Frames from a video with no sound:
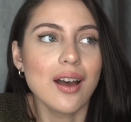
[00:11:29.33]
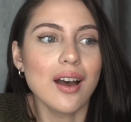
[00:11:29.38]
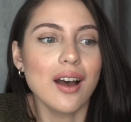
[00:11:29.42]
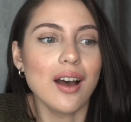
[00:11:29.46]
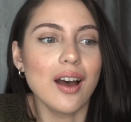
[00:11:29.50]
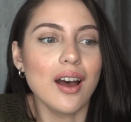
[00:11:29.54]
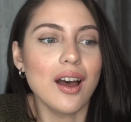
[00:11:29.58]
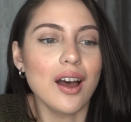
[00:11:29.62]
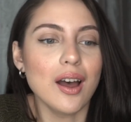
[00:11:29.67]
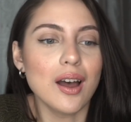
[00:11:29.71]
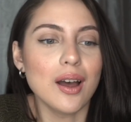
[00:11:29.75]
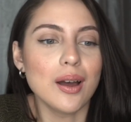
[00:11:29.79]

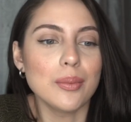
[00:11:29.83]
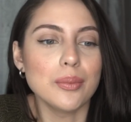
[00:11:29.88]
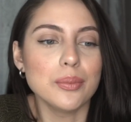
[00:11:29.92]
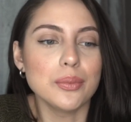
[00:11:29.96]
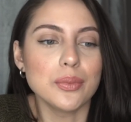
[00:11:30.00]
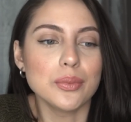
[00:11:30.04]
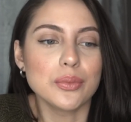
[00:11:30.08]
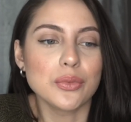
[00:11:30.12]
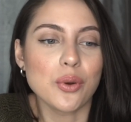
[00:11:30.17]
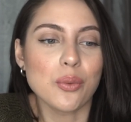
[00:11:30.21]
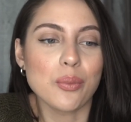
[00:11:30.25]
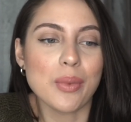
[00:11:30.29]

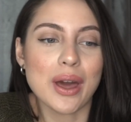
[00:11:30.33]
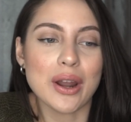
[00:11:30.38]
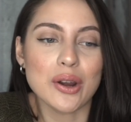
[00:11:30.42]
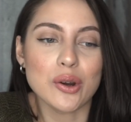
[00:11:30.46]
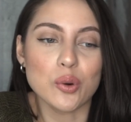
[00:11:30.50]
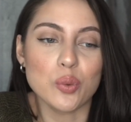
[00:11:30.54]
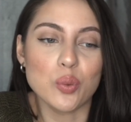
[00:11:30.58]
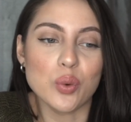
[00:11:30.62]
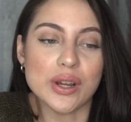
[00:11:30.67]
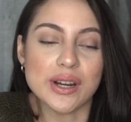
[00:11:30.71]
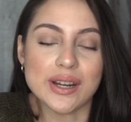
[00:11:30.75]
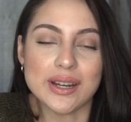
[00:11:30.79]
No matter
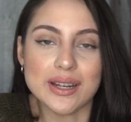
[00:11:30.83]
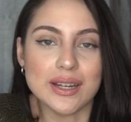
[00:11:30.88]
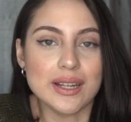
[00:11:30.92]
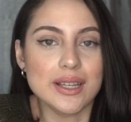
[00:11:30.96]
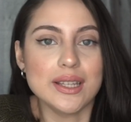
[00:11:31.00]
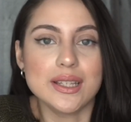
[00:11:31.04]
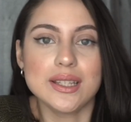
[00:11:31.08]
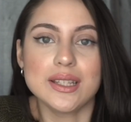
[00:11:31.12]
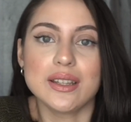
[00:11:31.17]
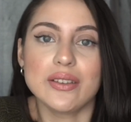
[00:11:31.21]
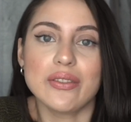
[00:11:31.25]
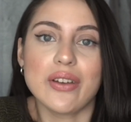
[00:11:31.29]
what it
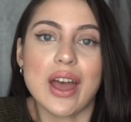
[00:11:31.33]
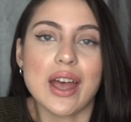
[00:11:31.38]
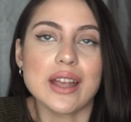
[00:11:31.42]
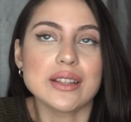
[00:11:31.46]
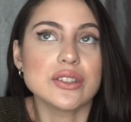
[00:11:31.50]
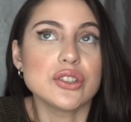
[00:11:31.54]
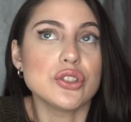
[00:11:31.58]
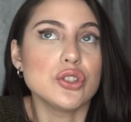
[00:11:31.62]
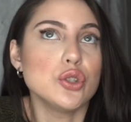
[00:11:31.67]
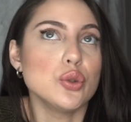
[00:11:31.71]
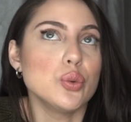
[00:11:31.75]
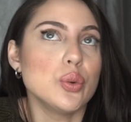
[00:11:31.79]
is, if it has
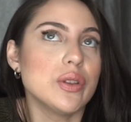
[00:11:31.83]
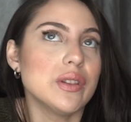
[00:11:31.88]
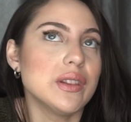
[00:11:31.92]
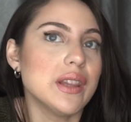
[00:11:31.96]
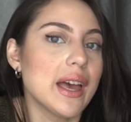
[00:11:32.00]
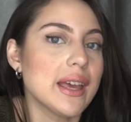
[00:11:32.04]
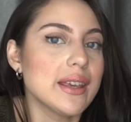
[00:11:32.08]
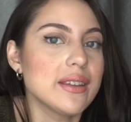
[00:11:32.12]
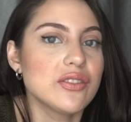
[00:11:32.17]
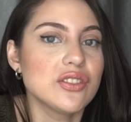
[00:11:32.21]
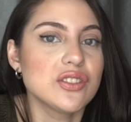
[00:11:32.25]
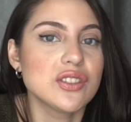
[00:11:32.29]
to do with
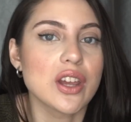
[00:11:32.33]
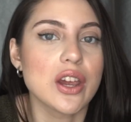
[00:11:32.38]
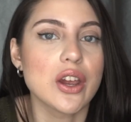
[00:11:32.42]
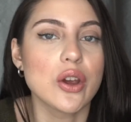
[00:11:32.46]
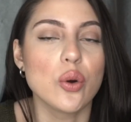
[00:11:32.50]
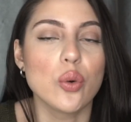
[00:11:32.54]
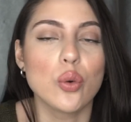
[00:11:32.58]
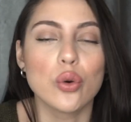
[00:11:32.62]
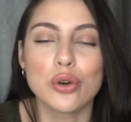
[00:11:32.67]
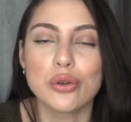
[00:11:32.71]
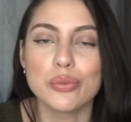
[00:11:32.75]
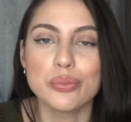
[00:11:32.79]

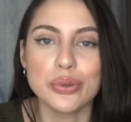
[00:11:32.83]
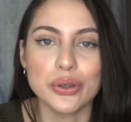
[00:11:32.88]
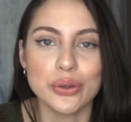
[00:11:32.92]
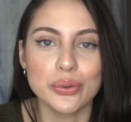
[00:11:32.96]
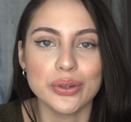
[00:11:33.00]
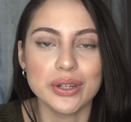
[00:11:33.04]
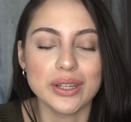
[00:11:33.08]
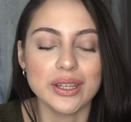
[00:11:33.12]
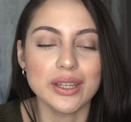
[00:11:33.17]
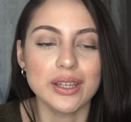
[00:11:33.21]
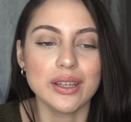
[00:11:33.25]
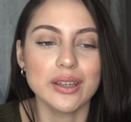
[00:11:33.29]
lifestyle or
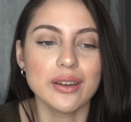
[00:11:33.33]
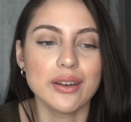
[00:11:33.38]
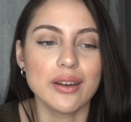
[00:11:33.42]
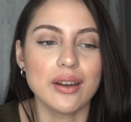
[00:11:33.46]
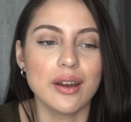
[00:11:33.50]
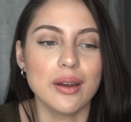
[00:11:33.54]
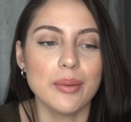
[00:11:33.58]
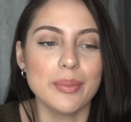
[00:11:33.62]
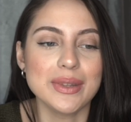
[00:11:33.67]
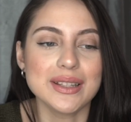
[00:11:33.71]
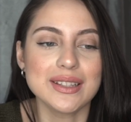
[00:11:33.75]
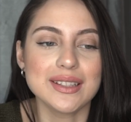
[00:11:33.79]
beauty,
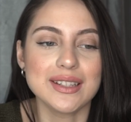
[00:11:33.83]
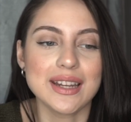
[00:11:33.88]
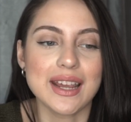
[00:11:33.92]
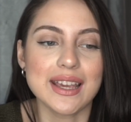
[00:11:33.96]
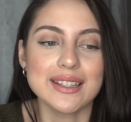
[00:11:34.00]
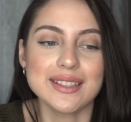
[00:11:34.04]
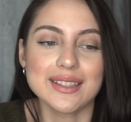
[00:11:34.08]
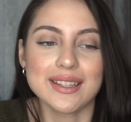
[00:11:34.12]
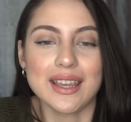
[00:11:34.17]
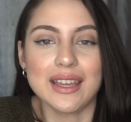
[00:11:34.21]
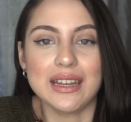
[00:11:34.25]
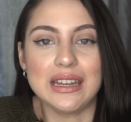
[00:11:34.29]
it's
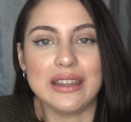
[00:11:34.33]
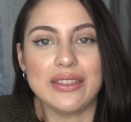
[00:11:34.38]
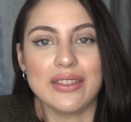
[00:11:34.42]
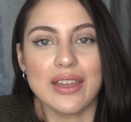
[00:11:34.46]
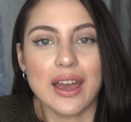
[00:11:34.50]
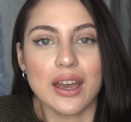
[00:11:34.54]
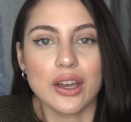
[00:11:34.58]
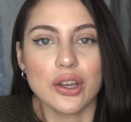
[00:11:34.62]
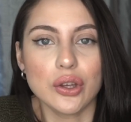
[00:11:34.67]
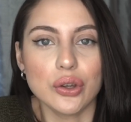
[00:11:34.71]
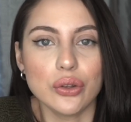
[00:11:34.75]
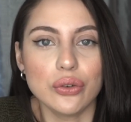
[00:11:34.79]
nice getting
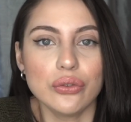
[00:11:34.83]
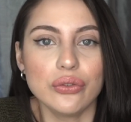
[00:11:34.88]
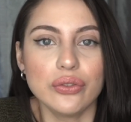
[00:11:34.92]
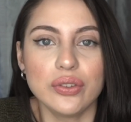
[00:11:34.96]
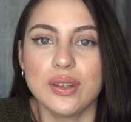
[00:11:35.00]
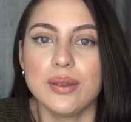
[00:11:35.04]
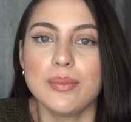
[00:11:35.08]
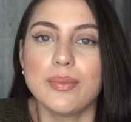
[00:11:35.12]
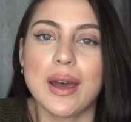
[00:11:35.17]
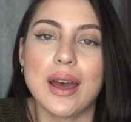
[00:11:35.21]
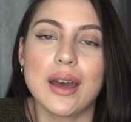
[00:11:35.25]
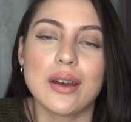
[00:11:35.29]
that good
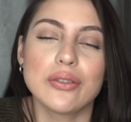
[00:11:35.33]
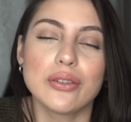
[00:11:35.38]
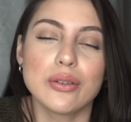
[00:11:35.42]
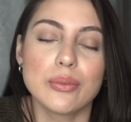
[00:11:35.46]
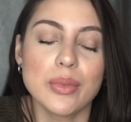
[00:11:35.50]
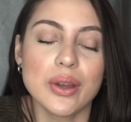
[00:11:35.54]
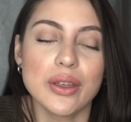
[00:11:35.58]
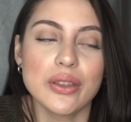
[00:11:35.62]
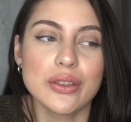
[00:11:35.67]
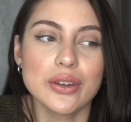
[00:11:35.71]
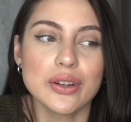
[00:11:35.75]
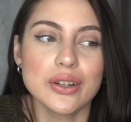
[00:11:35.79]
feedback from
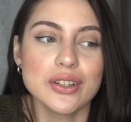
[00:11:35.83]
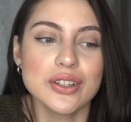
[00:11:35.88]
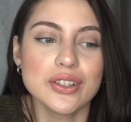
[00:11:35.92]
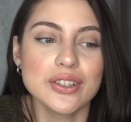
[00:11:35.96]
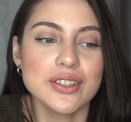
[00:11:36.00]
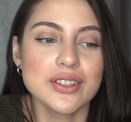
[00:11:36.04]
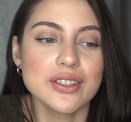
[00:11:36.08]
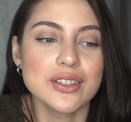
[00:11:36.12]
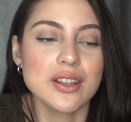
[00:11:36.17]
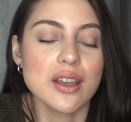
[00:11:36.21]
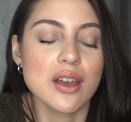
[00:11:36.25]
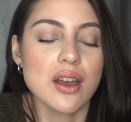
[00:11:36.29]

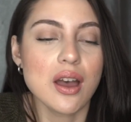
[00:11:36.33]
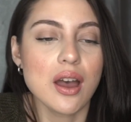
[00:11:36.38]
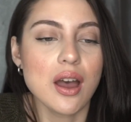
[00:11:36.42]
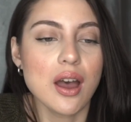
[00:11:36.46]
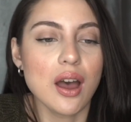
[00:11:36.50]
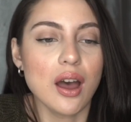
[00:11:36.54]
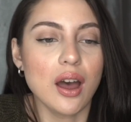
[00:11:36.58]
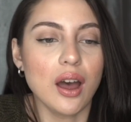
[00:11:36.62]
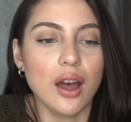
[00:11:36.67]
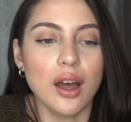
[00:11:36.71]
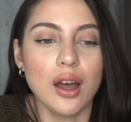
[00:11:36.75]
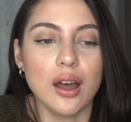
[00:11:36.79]
others.
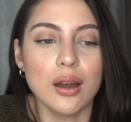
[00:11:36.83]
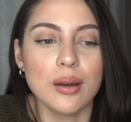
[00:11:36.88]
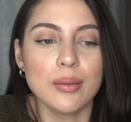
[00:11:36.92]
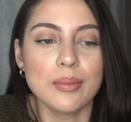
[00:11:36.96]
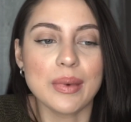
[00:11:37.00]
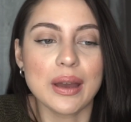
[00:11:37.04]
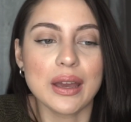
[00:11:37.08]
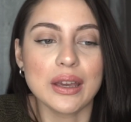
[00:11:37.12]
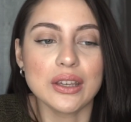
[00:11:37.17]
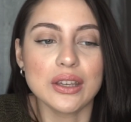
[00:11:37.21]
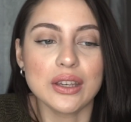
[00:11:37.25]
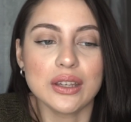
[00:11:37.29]

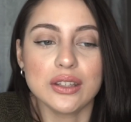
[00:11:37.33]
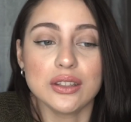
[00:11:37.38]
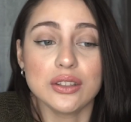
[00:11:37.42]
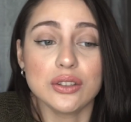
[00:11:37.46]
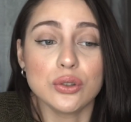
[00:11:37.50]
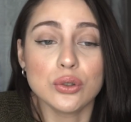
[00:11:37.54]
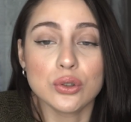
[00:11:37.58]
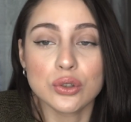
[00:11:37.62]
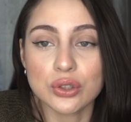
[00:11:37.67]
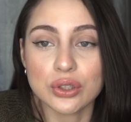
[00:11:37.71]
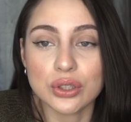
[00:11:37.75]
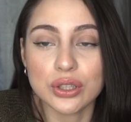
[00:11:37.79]
I
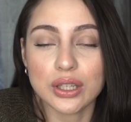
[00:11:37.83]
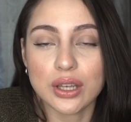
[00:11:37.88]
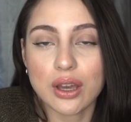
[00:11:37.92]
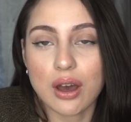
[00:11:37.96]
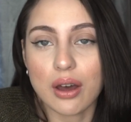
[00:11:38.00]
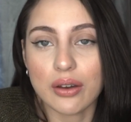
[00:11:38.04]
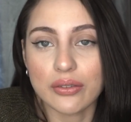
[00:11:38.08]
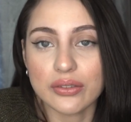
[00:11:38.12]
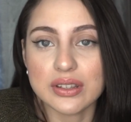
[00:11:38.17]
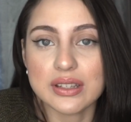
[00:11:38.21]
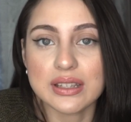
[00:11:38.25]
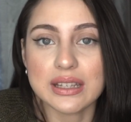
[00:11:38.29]
usually
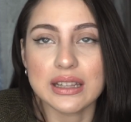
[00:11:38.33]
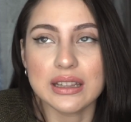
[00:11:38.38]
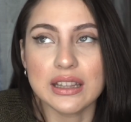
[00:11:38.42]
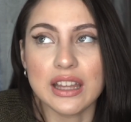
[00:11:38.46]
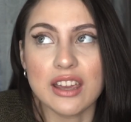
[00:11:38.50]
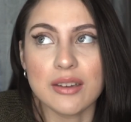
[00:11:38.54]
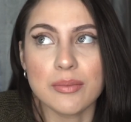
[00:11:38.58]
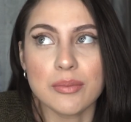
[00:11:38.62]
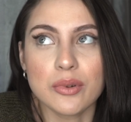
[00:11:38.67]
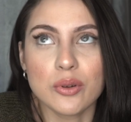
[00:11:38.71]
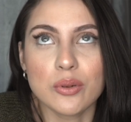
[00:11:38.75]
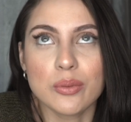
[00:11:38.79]
obviously
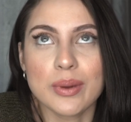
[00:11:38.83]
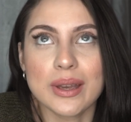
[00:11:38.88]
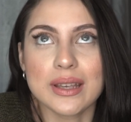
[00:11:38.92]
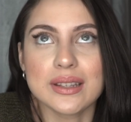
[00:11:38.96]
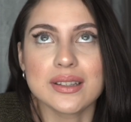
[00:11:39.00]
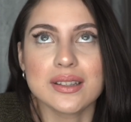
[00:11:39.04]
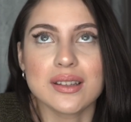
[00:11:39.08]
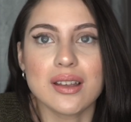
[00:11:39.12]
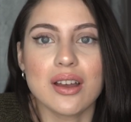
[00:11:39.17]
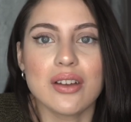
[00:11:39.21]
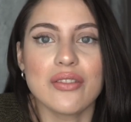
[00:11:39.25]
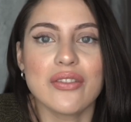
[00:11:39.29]
label
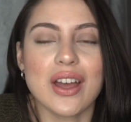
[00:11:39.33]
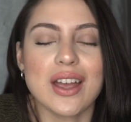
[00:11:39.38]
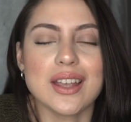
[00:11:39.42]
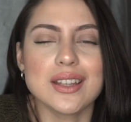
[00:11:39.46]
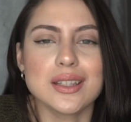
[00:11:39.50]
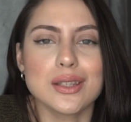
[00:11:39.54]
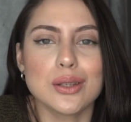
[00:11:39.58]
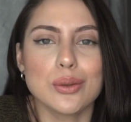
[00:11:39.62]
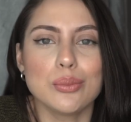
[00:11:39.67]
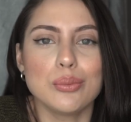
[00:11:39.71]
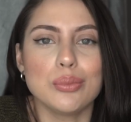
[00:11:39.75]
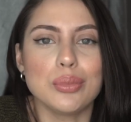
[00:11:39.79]
myself
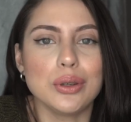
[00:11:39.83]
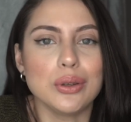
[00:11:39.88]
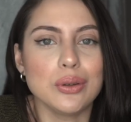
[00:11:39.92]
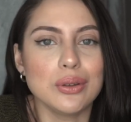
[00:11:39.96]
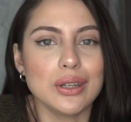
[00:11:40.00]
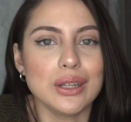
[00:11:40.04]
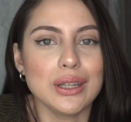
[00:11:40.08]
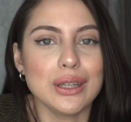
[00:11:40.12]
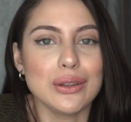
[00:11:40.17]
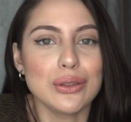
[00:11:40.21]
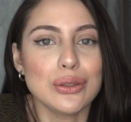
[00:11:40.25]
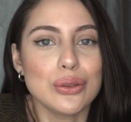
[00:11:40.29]
as a
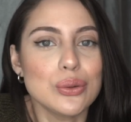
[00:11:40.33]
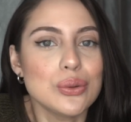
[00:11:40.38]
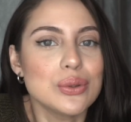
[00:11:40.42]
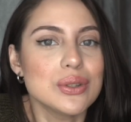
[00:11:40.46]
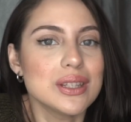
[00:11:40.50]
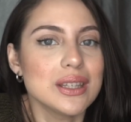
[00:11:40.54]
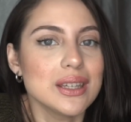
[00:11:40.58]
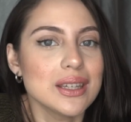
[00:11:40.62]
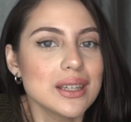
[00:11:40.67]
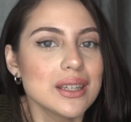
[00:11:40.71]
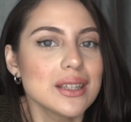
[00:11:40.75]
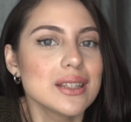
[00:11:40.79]
beauty
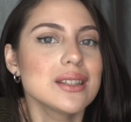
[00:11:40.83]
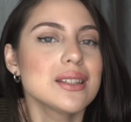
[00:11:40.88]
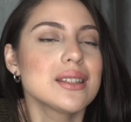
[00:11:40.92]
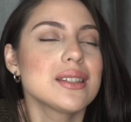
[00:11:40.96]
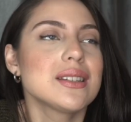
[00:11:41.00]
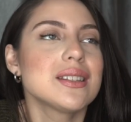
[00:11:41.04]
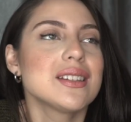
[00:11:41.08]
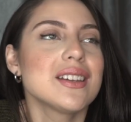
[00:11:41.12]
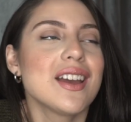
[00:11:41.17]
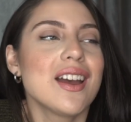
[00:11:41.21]
enthusiast